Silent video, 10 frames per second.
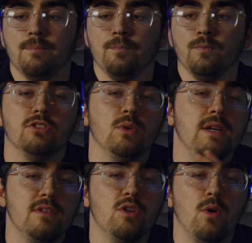So
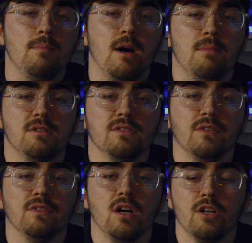even though I'm not much of
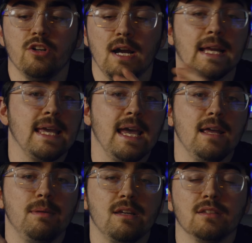a vlogger, I
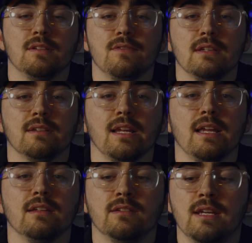can because of this
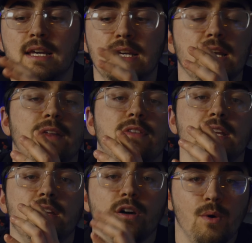lens and
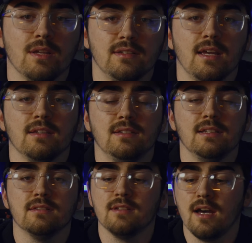the OSS
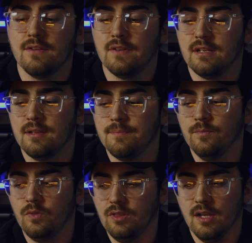inside of it.
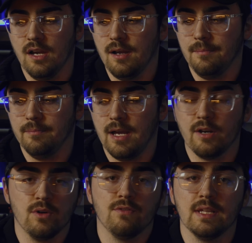I
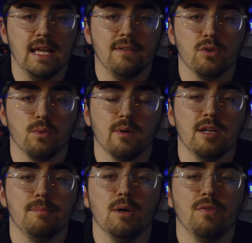don't really have to
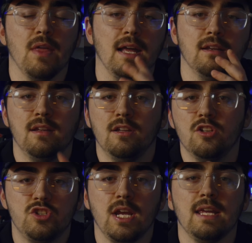worry about that
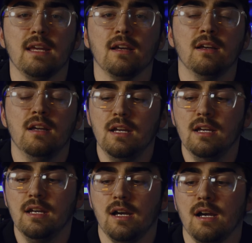shaking
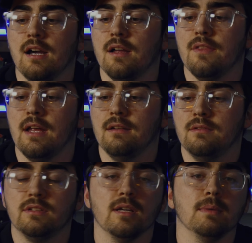that
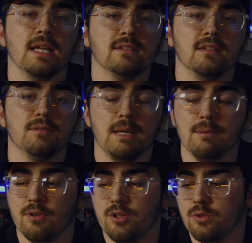some lenses may
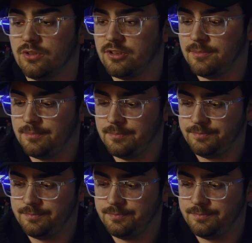produce.